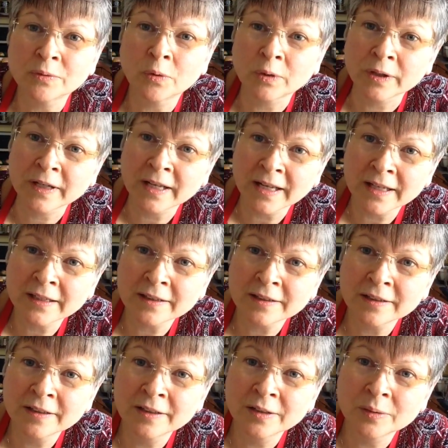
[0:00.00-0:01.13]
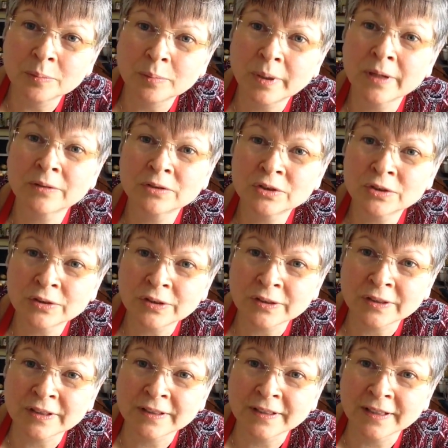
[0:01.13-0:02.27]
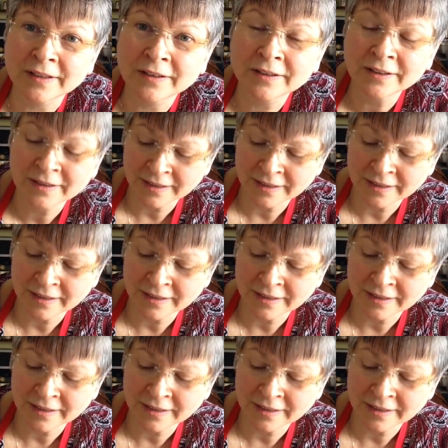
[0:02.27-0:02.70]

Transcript: organic brown sugar in there.